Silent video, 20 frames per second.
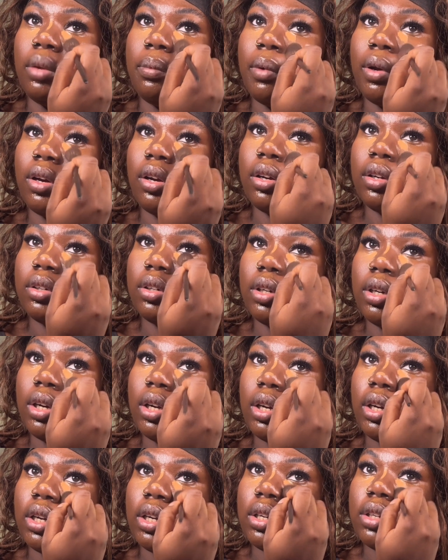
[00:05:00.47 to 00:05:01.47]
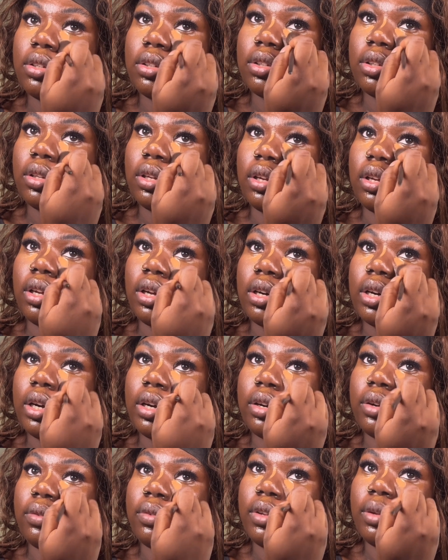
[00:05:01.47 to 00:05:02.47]
my under eyes
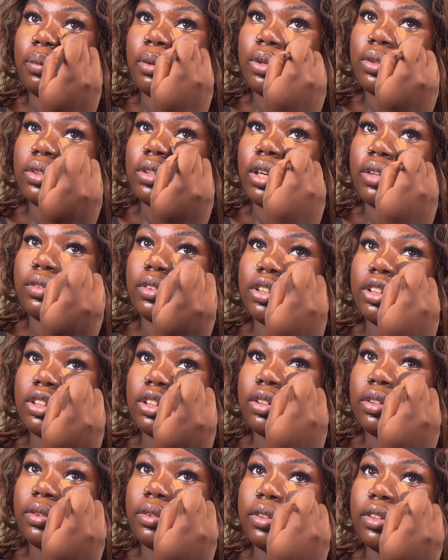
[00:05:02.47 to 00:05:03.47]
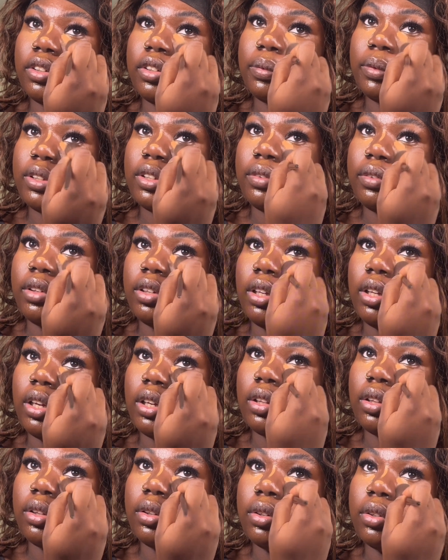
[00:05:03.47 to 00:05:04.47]
have the most coverage, specifically like
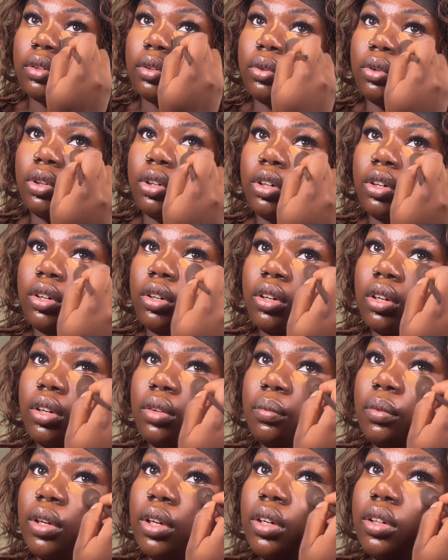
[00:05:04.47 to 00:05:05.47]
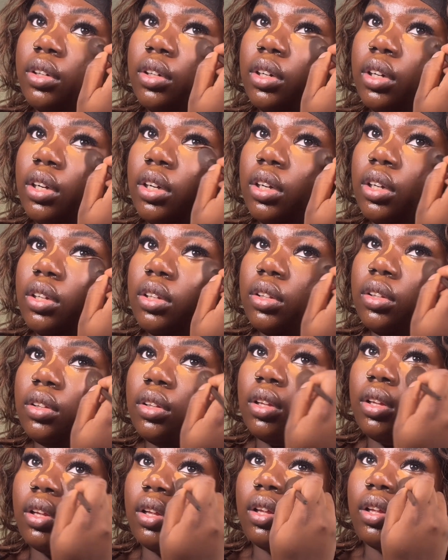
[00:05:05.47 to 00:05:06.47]
the corner of my under eyes,
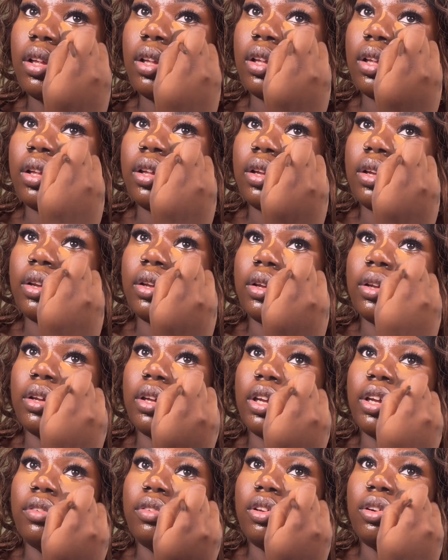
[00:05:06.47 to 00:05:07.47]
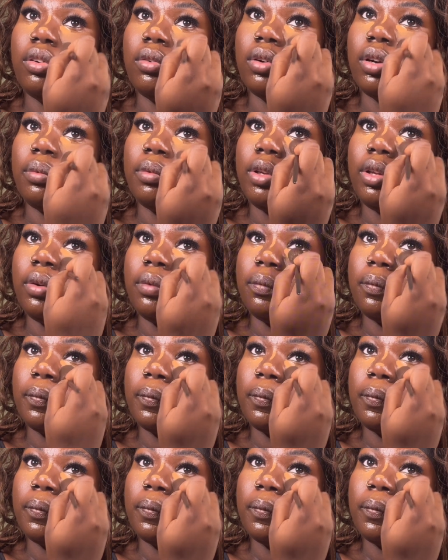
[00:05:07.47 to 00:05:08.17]
if you know what I mean.